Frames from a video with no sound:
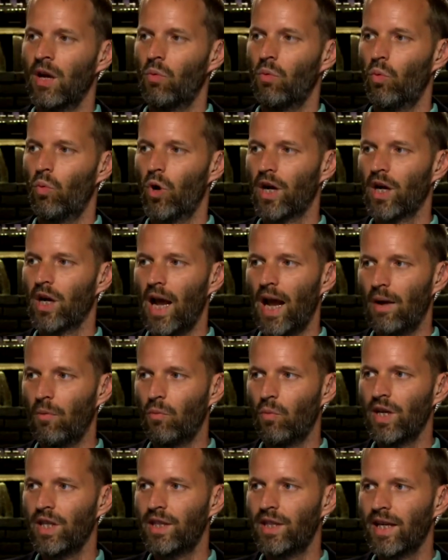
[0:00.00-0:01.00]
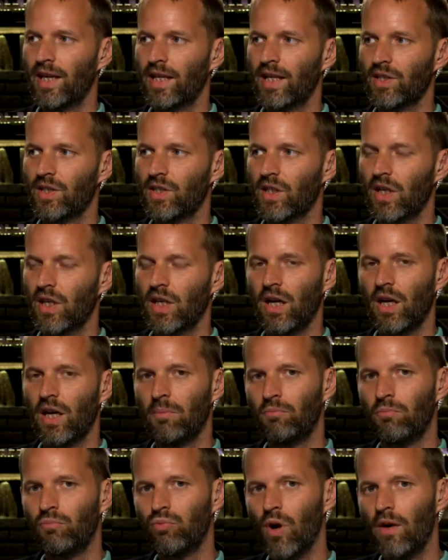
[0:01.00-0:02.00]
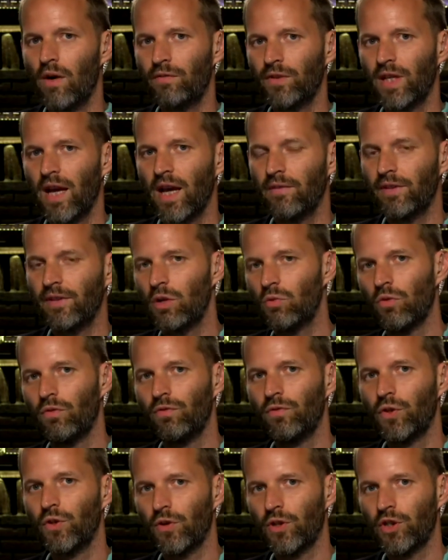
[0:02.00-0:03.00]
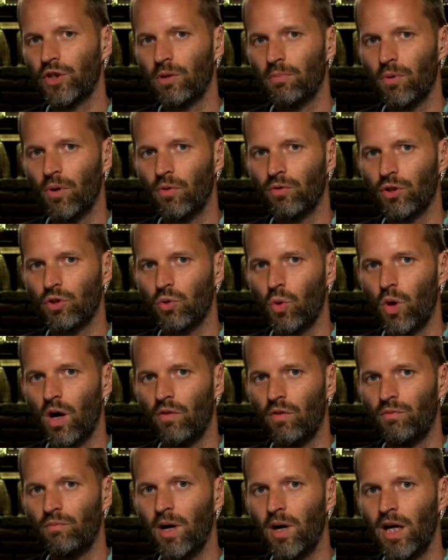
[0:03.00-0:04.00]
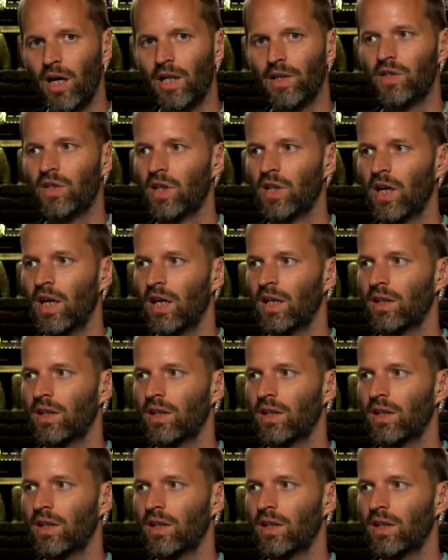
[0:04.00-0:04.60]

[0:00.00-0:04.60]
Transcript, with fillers: we're and we think it's going to roughly have equal viewership over 12 months,